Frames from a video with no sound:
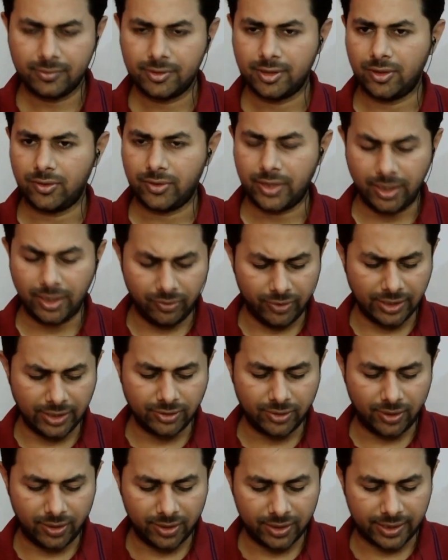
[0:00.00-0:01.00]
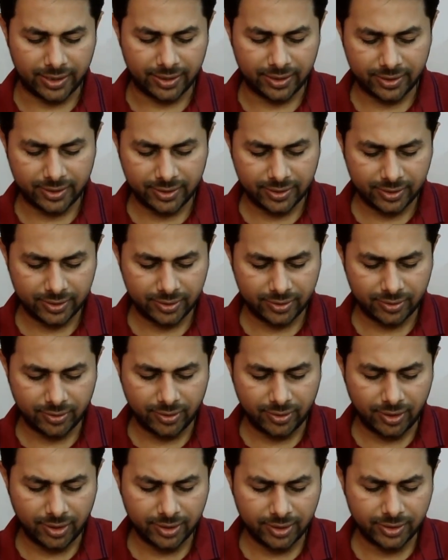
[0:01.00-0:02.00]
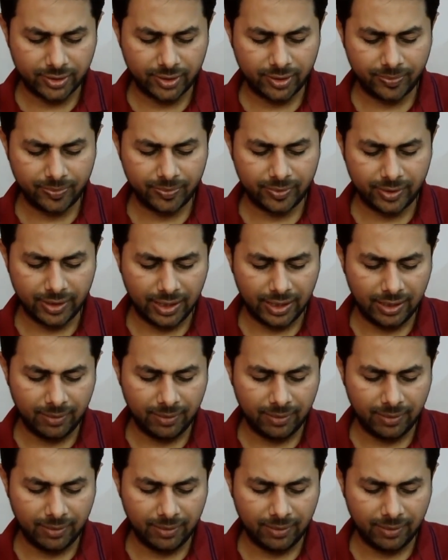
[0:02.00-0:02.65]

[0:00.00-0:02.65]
Okay, you can solve that. So cos of a